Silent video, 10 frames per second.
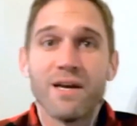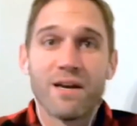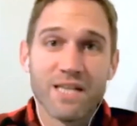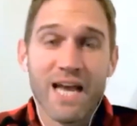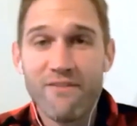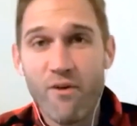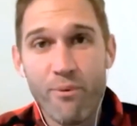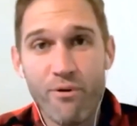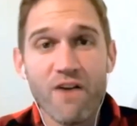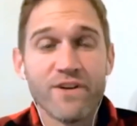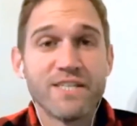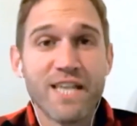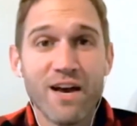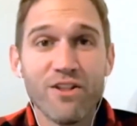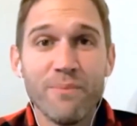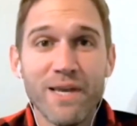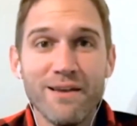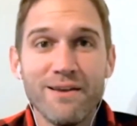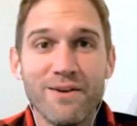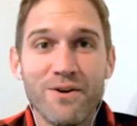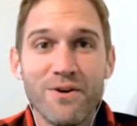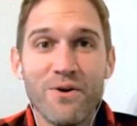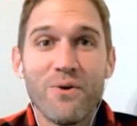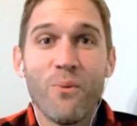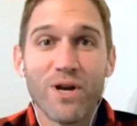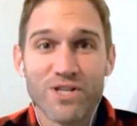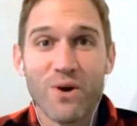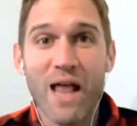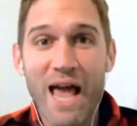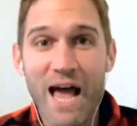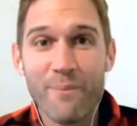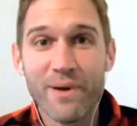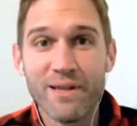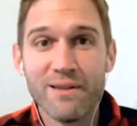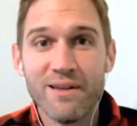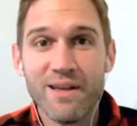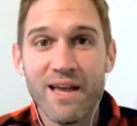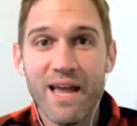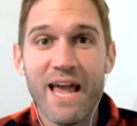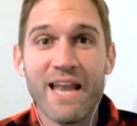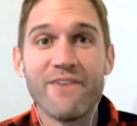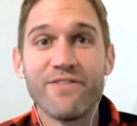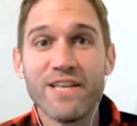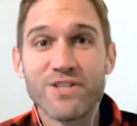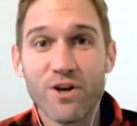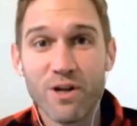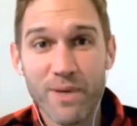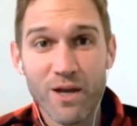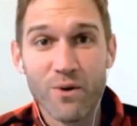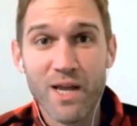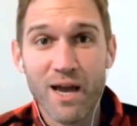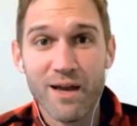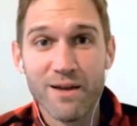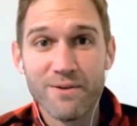because I have a prophet telling me what's going to happen and everything's going to be okay.